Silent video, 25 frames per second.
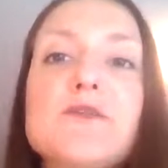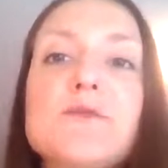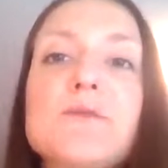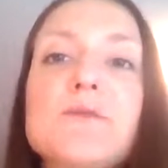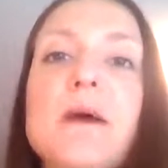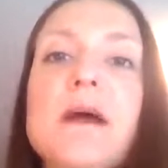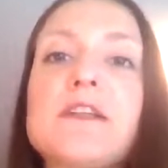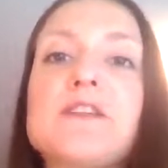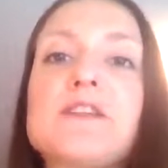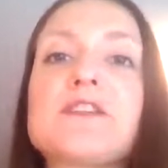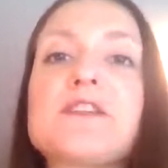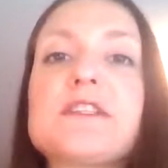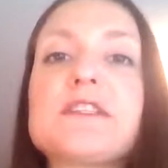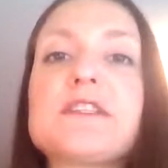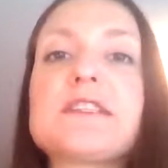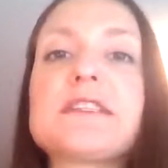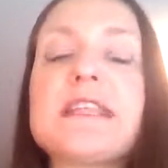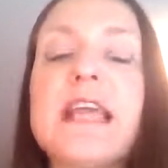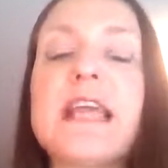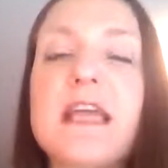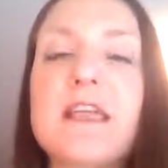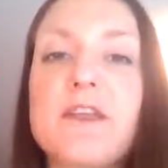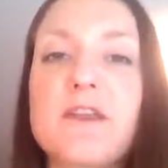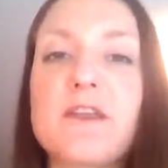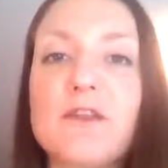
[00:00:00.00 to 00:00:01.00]
too much
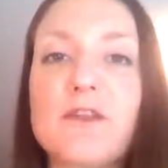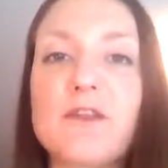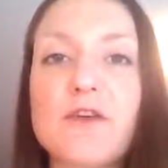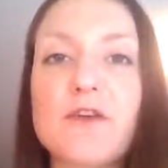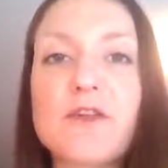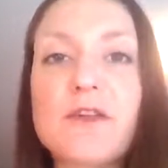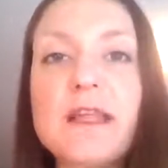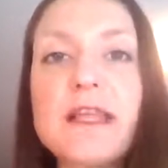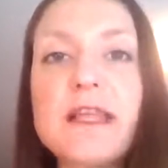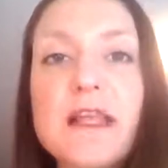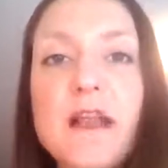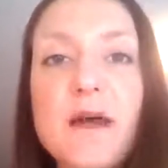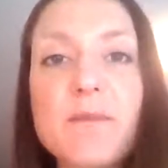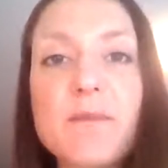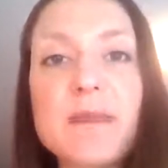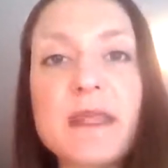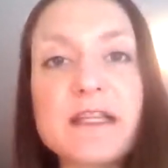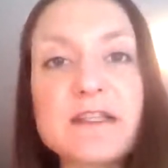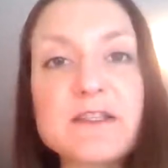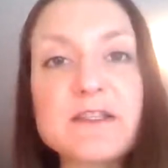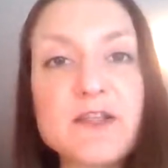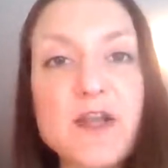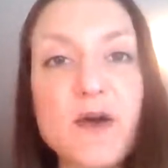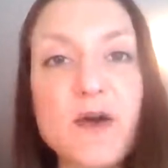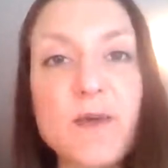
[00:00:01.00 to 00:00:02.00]
cellular cleanup
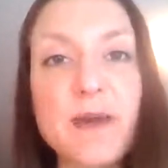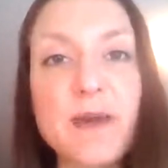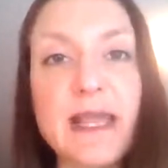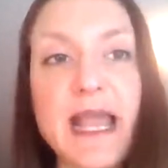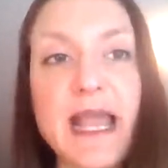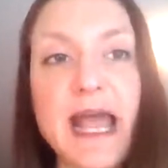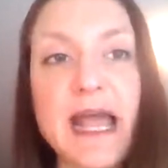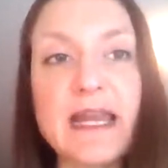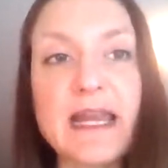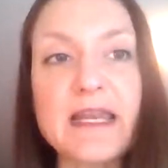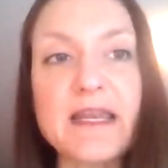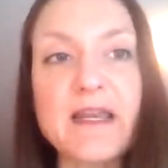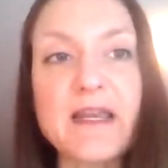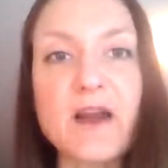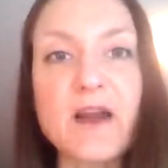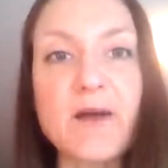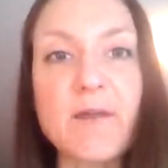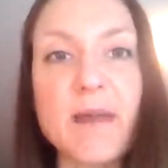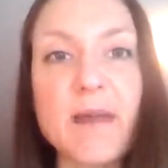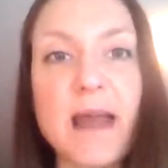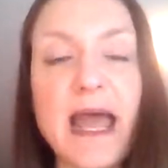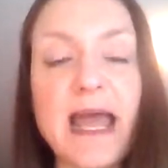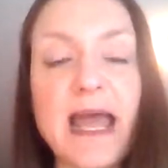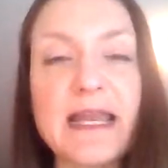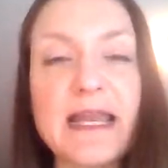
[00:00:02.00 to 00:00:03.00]
that's going on in
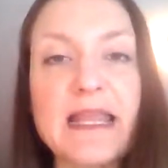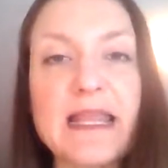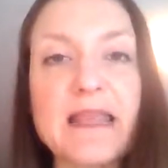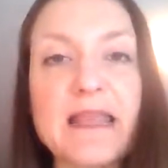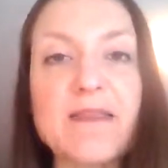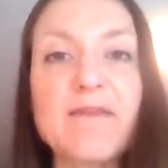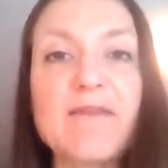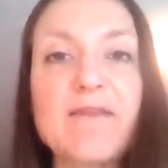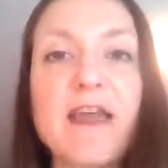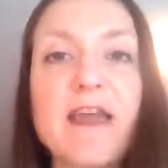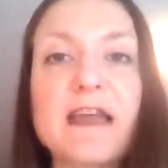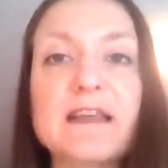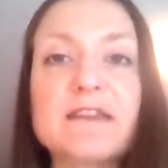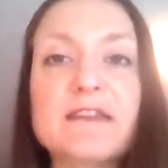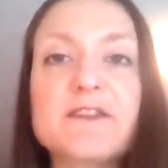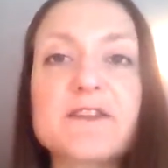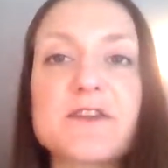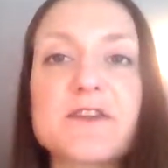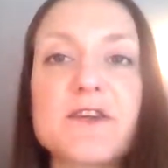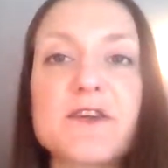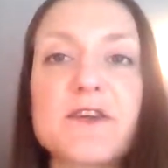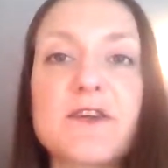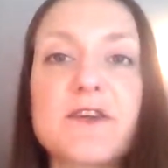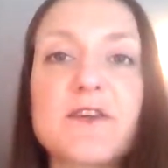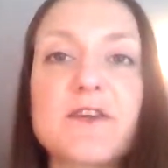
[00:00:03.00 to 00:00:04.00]
our body
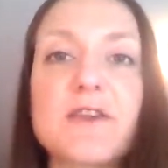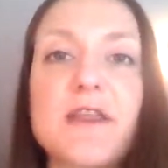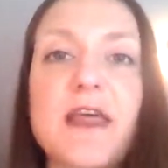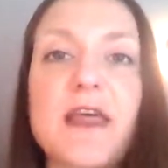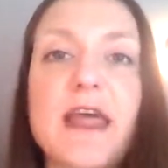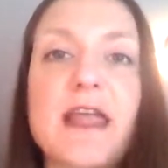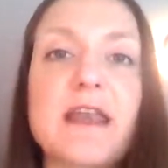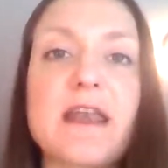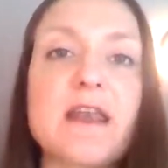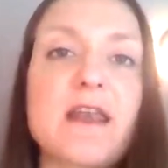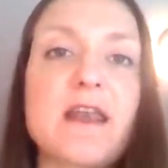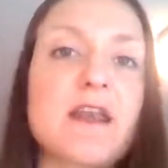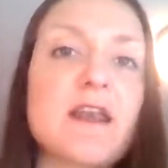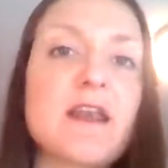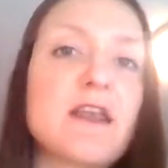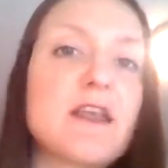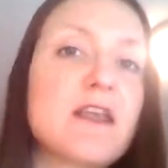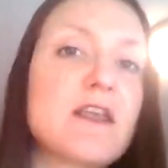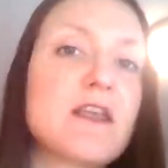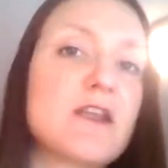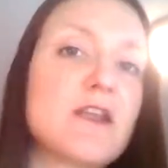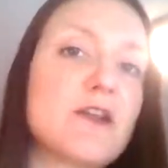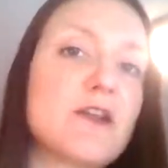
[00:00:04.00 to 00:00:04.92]
faster than,